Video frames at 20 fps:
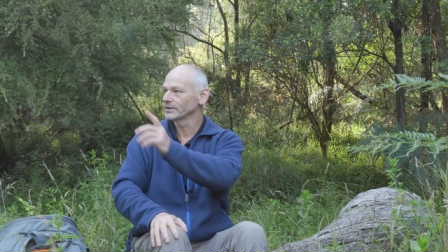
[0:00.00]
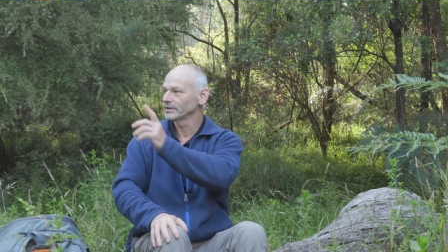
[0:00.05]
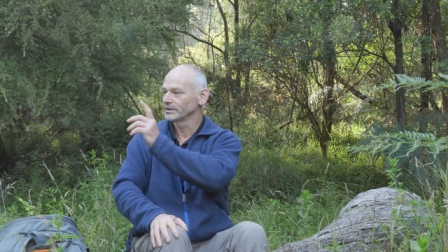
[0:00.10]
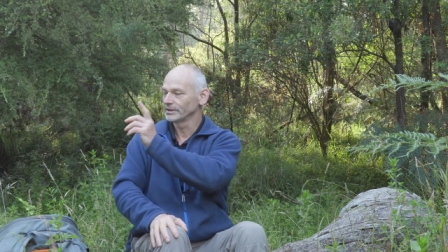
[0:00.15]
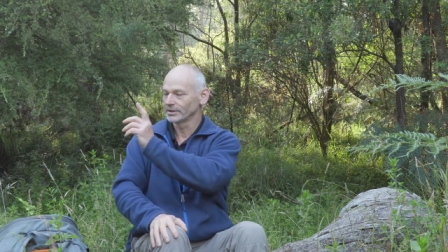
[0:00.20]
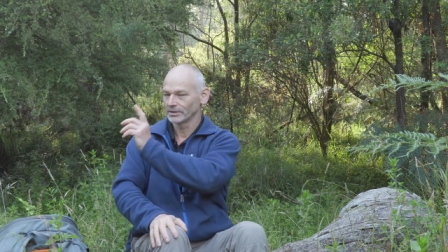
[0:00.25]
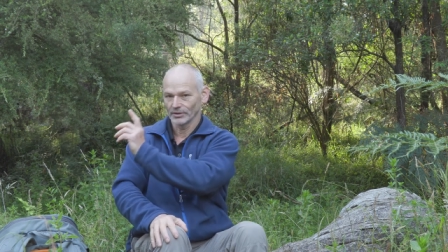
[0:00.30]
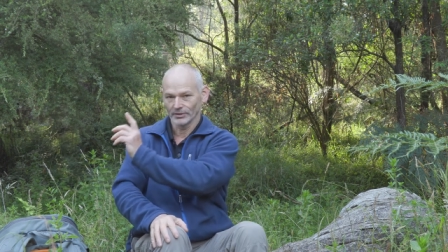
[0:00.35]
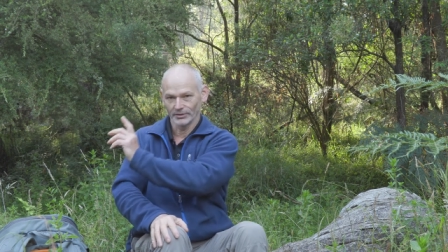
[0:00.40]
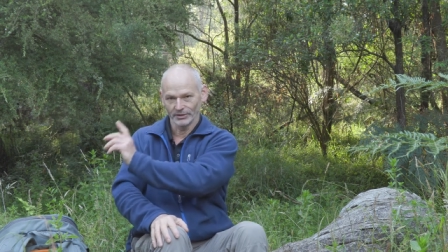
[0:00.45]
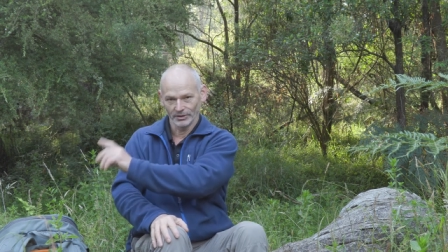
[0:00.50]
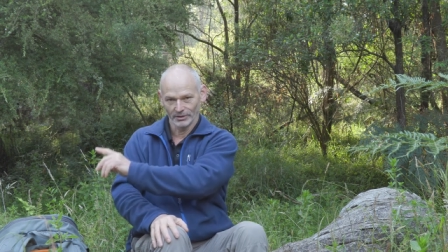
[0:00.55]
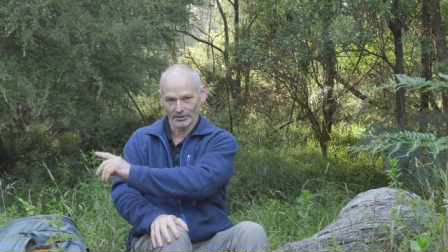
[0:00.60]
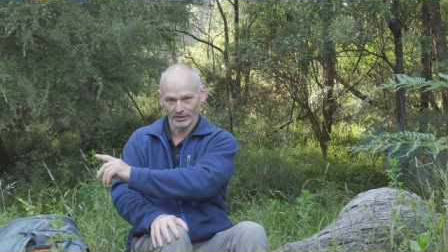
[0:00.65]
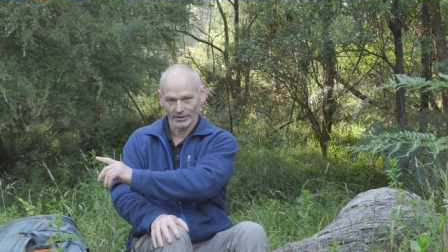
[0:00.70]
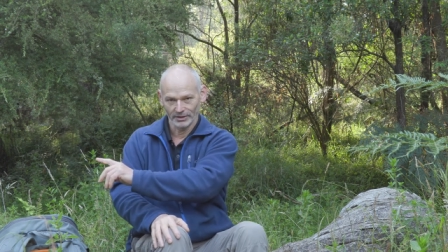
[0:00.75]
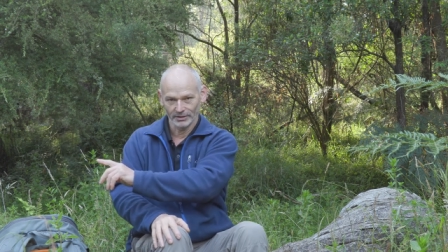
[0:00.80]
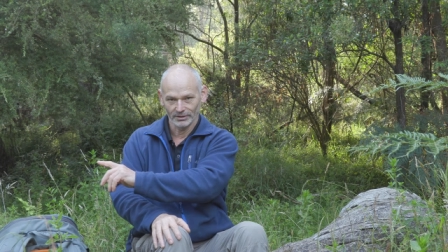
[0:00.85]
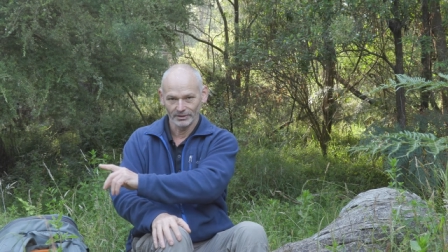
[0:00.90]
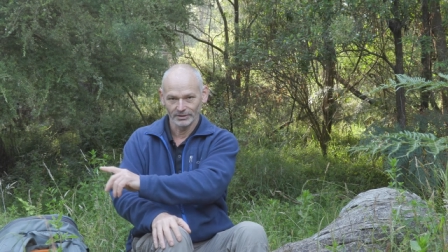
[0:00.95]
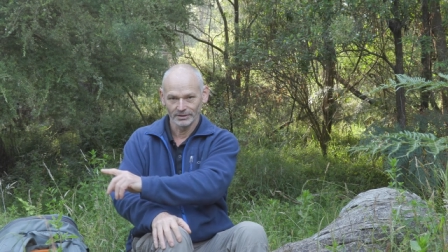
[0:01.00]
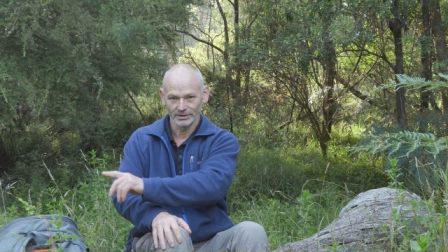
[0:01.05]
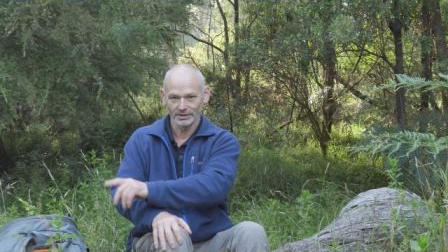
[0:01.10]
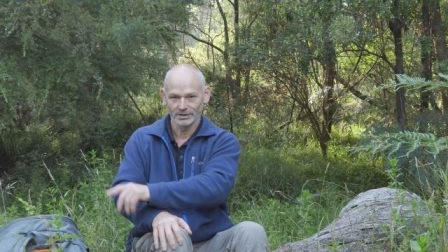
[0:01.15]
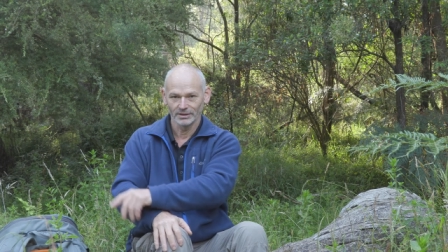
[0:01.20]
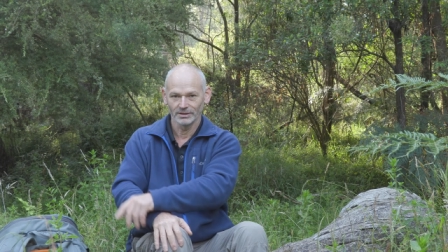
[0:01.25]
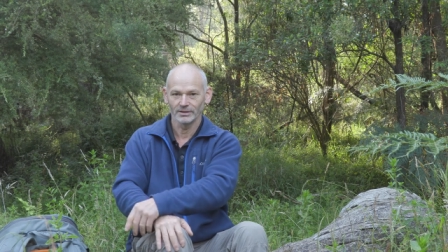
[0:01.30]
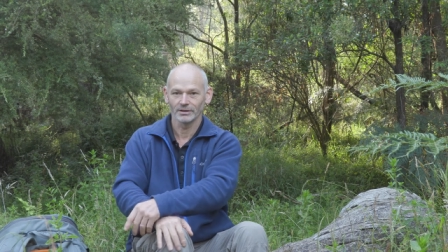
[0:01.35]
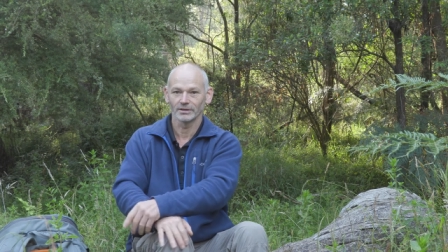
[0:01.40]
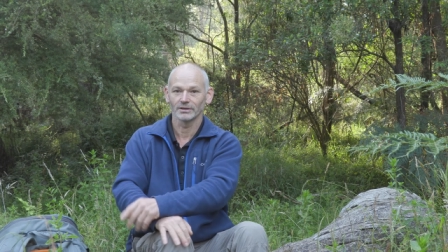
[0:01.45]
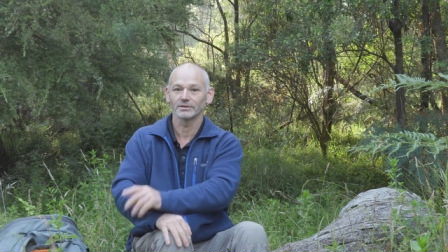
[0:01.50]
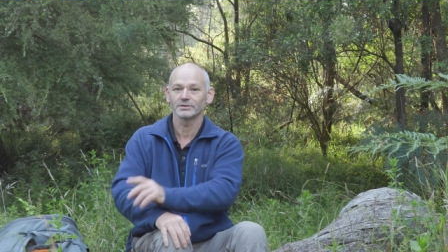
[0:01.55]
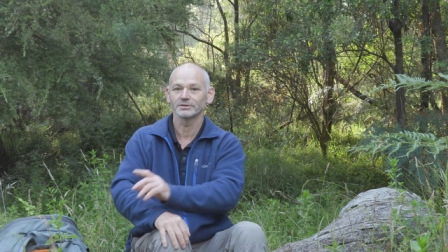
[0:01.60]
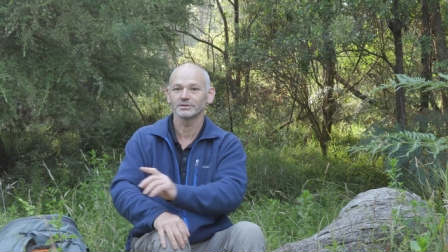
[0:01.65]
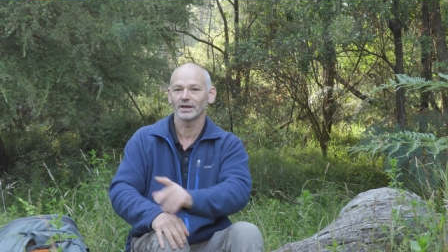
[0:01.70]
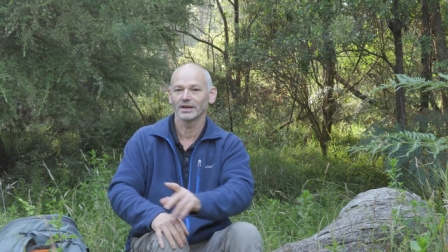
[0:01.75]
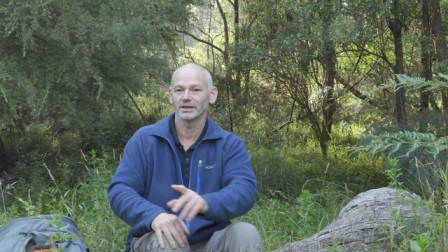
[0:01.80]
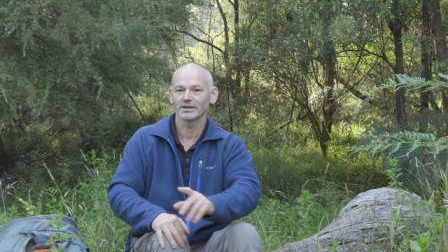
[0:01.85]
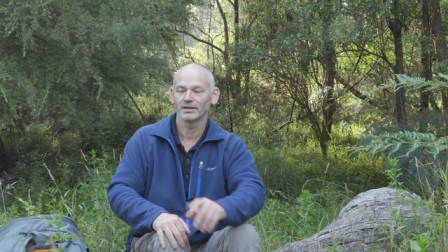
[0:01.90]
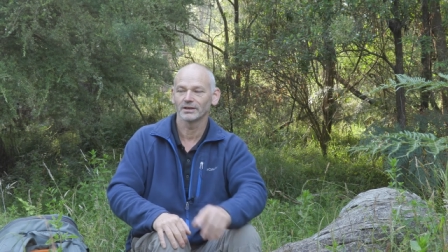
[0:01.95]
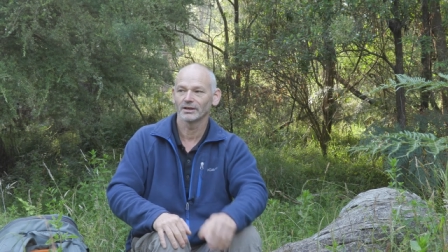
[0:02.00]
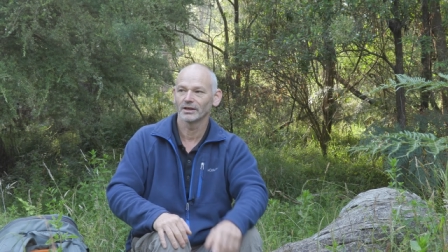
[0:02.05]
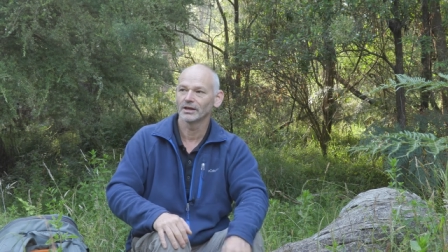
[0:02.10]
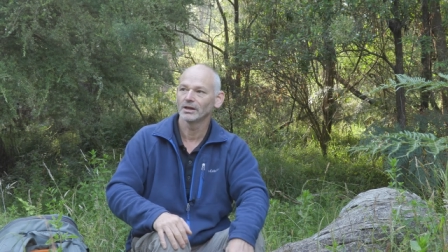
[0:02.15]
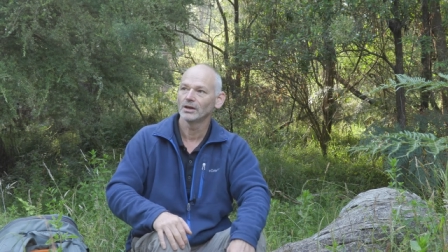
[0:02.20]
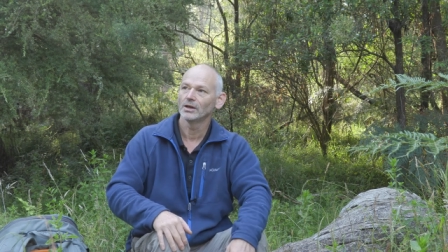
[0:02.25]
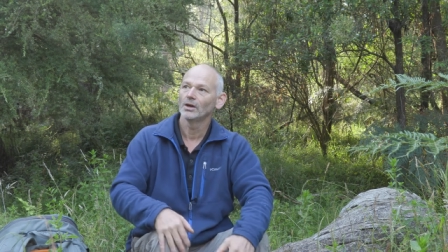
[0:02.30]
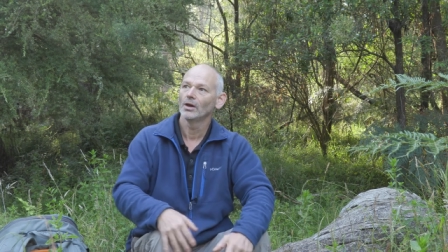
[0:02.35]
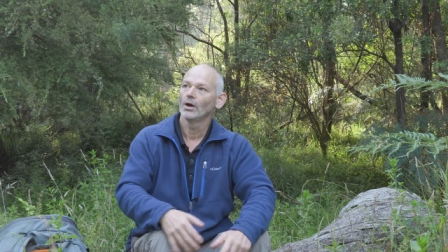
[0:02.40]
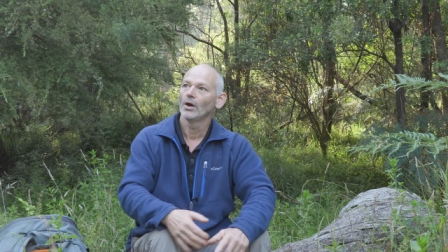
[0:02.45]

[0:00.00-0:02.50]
click on the icon here. It'll take you there.